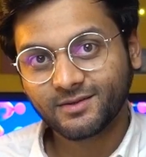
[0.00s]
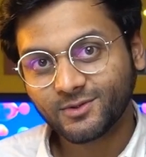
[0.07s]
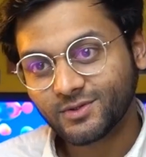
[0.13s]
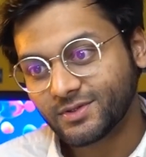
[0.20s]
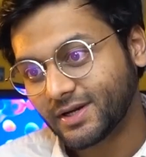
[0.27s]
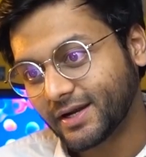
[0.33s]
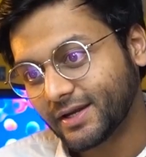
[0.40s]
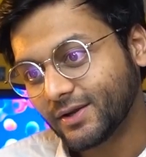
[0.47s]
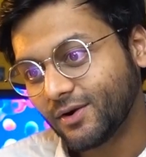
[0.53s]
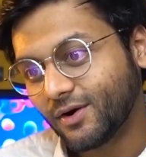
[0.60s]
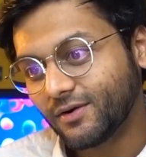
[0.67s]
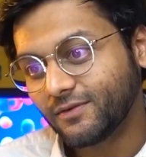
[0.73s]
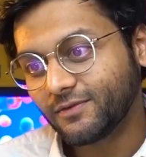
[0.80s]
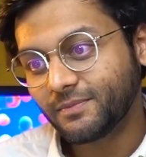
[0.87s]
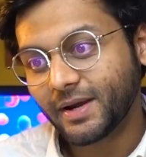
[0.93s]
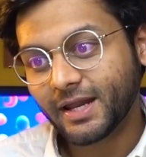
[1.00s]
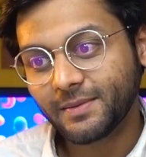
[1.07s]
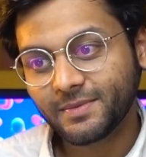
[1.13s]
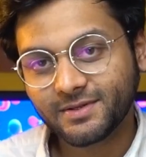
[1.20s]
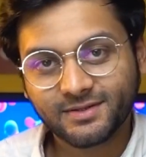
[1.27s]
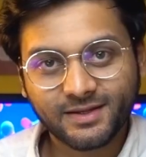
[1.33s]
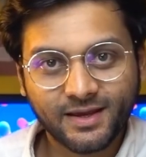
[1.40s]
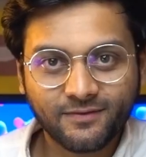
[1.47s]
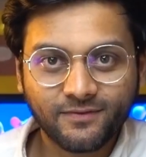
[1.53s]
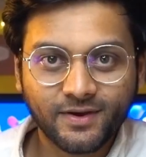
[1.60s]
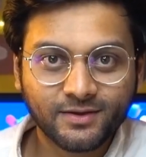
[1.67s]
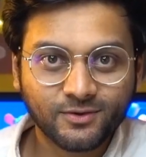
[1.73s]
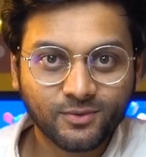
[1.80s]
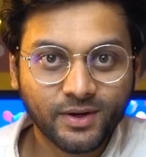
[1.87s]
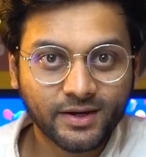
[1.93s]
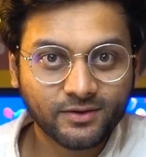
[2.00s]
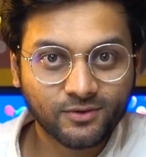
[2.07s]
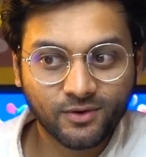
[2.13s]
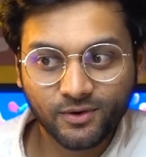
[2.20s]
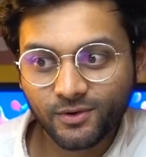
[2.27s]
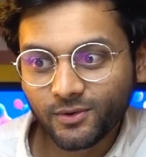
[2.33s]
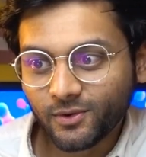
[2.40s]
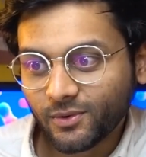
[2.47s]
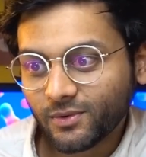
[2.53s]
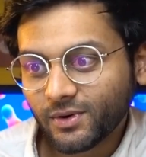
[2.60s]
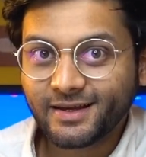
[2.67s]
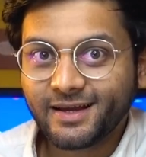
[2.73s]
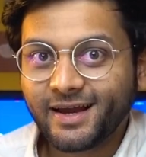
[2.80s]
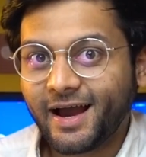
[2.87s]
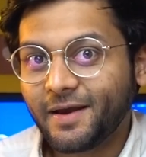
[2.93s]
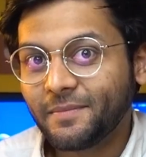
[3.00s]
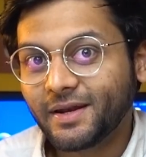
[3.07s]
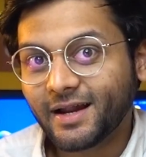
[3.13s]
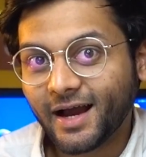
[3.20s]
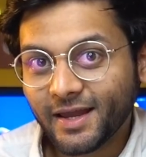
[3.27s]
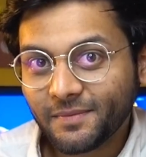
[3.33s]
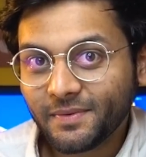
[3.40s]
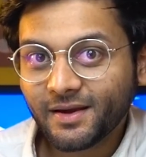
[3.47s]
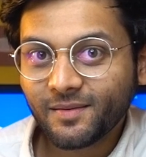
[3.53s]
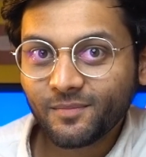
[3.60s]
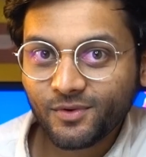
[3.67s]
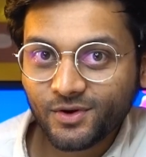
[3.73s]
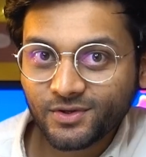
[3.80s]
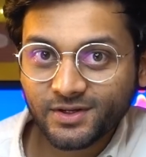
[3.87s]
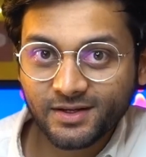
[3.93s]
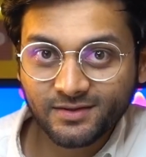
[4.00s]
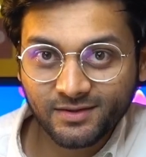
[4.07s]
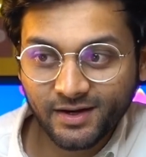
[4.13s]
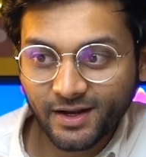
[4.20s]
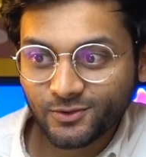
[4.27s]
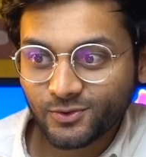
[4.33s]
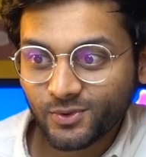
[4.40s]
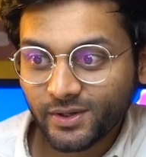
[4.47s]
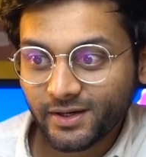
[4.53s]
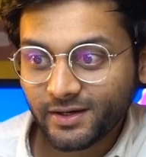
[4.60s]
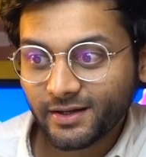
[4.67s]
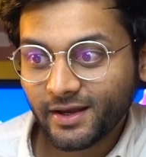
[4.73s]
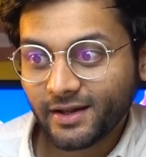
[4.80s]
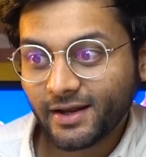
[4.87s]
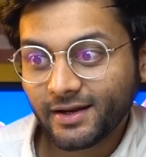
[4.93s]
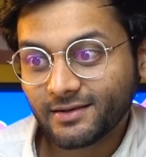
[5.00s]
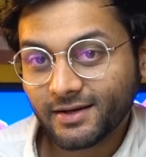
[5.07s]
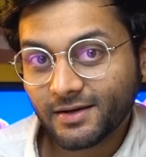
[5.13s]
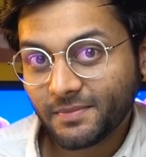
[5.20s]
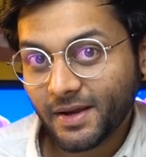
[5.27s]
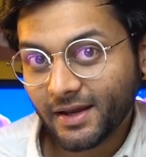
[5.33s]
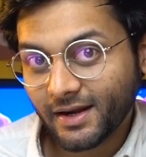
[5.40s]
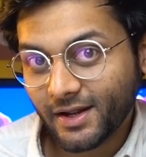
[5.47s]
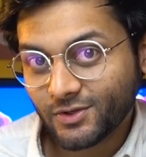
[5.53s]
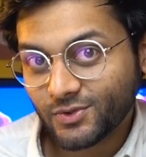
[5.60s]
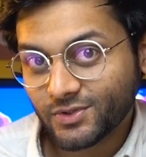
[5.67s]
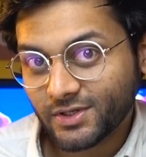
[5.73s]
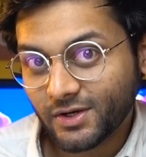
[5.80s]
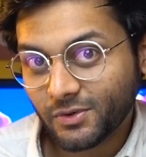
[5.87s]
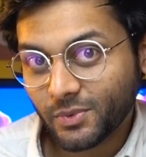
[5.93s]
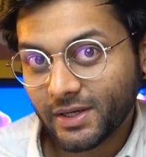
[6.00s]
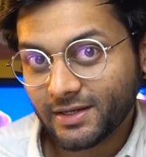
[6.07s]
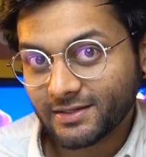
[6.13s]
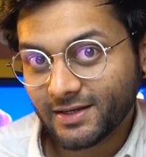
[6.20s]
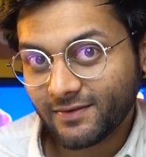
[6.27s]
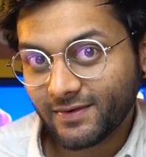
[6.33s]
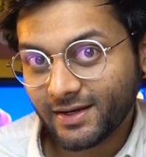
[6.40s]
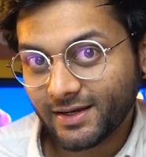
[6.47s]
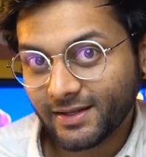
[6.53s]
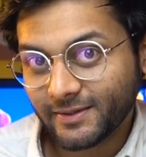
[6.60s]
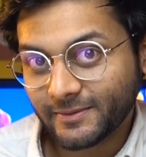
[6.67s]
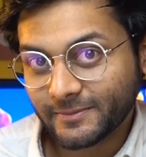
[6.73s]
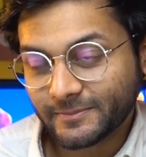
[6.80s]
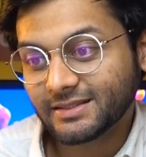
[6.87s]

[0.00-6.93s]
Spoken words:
So starting off, my name is Saif, as you guys all know. I'm an IB computer science graduate and I did my graduation in 2017.